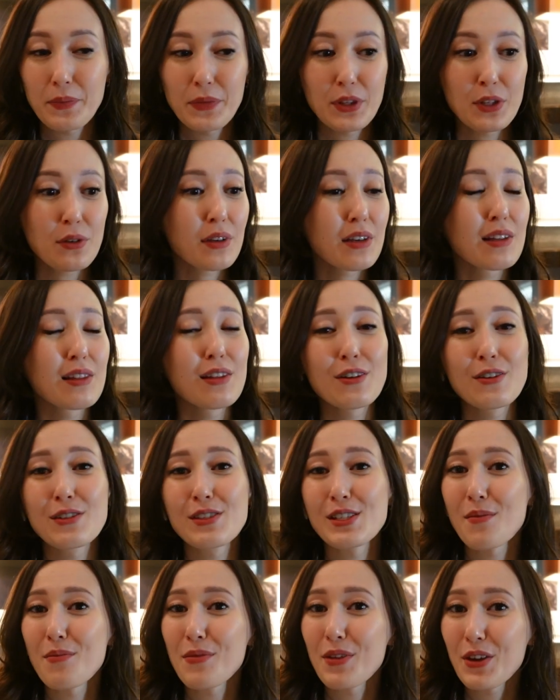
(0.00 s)
You can learn
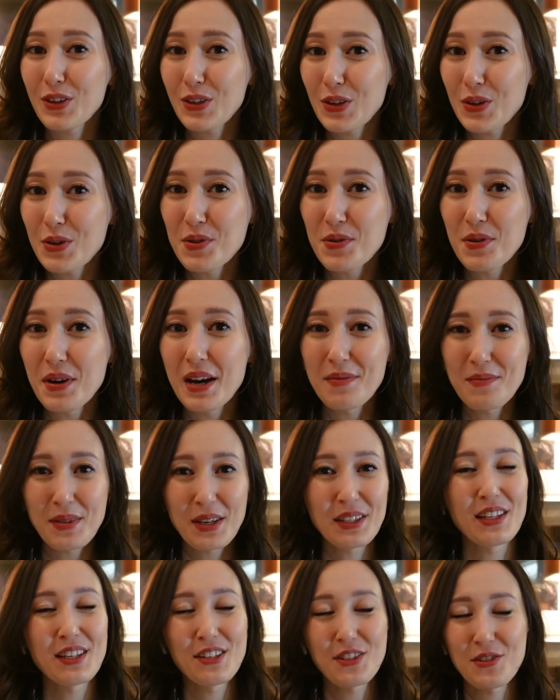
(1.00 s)
something new and
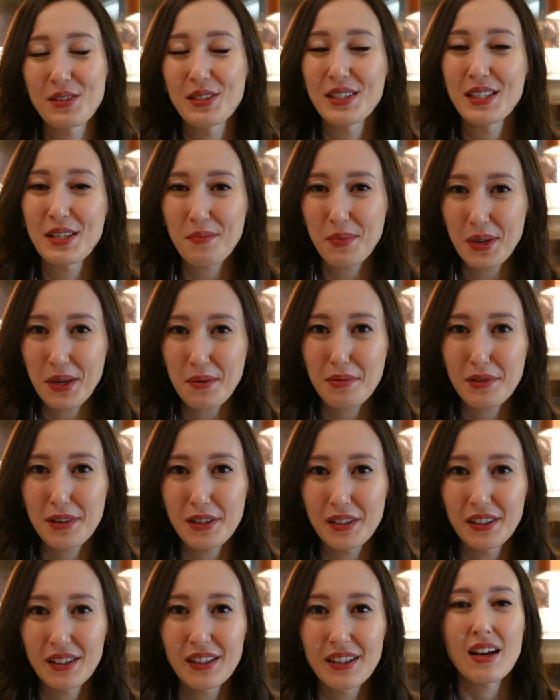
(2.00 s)
meet interesting
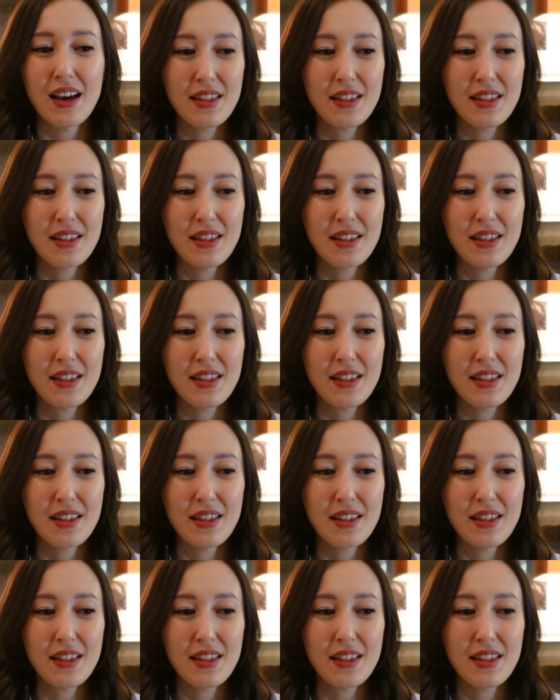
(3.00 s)
people.